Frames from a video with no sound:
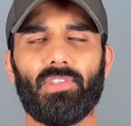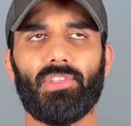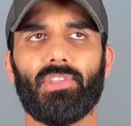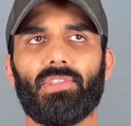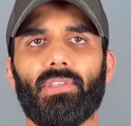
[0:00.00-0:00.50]

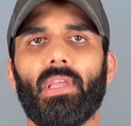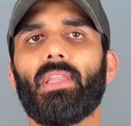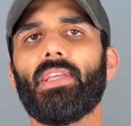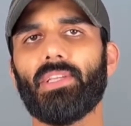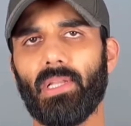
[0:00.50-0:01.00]
just
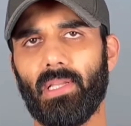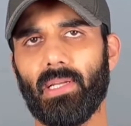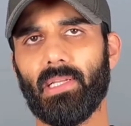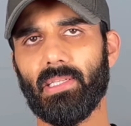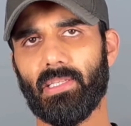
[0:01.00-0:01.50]
initially,
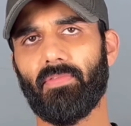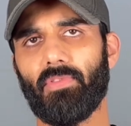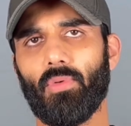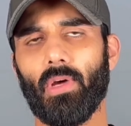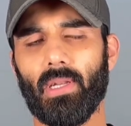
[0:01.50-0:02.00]
at least
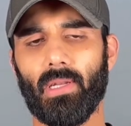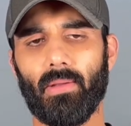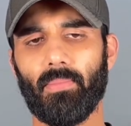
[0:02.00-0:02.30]
if you are